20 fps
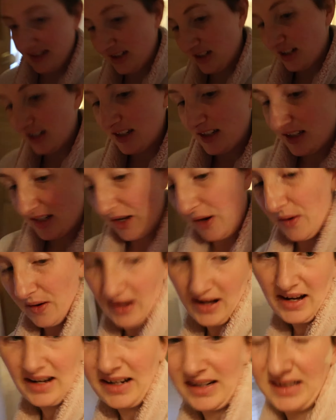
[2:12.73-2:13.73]
Just so
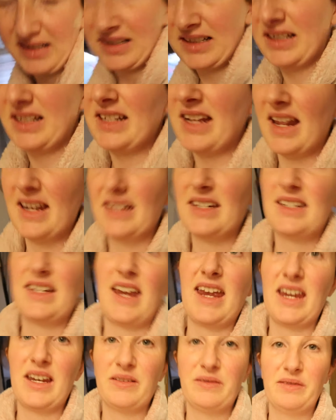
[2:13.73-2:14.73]
she's
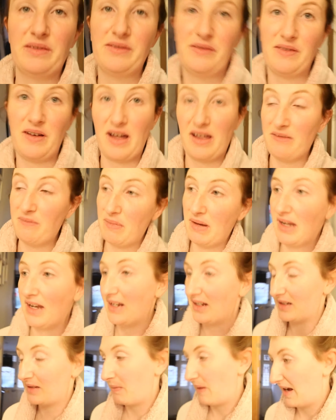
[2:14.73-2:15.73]
entertained for 5
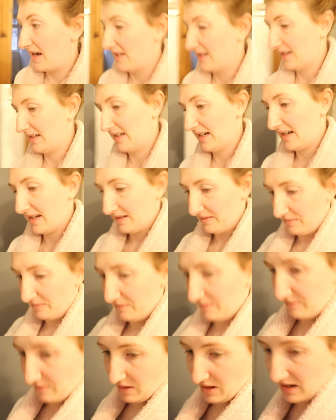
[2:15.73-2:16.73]
minutes, basically,
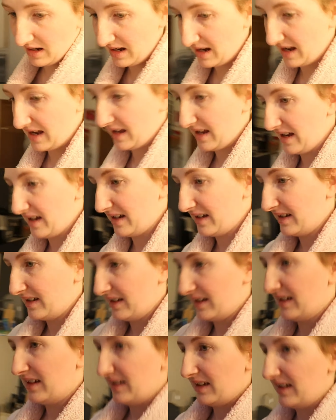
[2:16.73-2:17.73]
while I
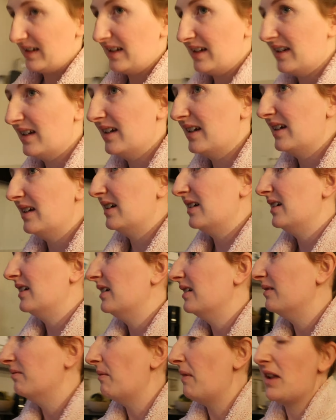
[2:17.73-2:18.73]

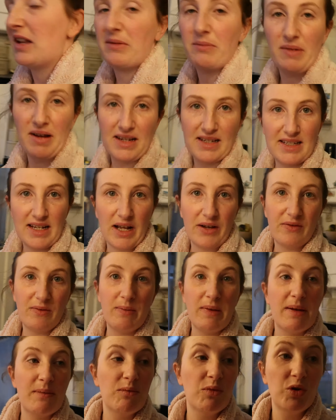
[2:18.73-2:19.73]
make myself a
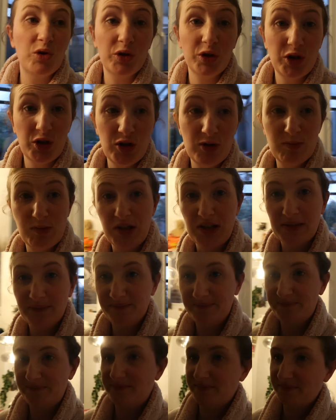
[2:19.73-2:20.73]
bit more human.